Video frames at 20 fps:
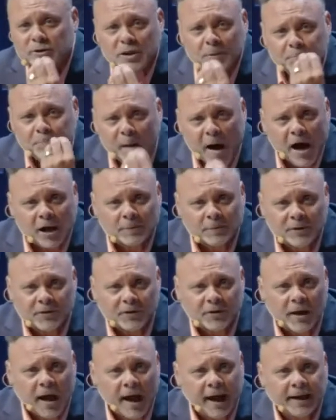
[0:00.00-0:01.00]
we're at the bottom
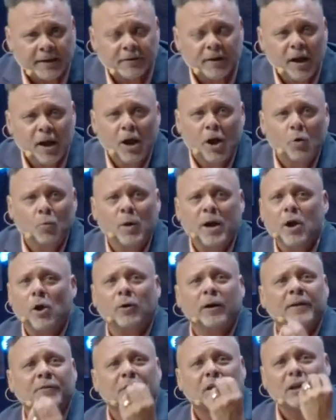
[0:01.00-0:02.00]
of the ninth. We
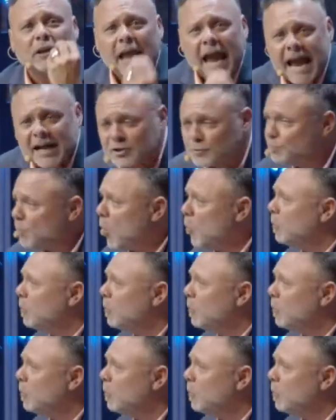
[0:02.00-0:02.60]
are in the last